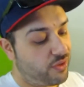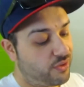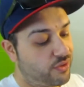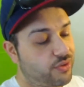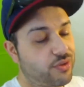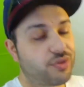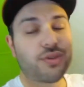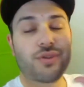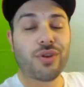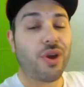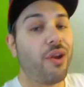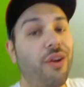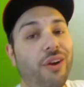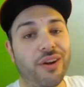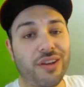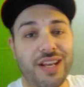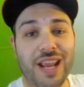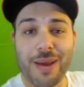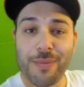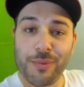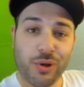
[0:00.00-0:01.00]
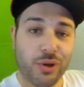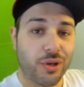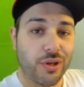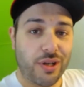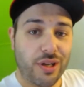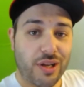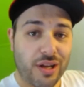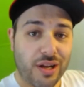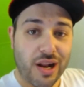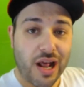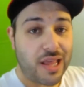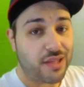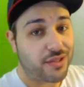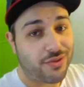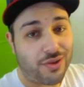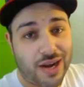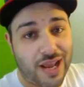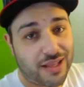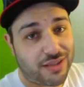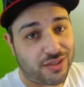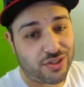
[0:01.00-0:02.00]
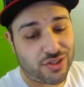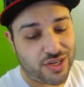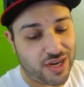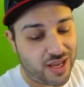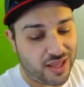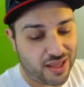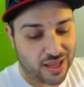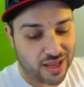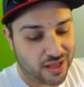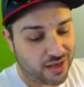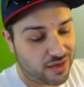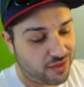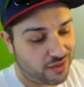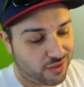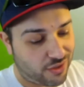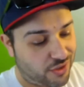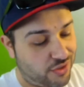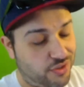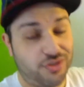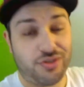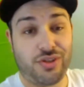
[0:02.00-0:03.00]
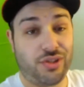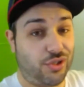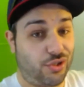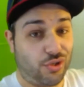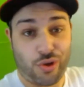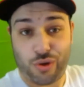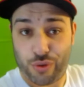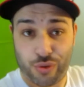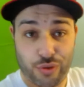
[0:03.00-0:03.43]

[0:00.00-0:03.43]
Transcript: So goddamn good. I thought I had to share that, because it's just so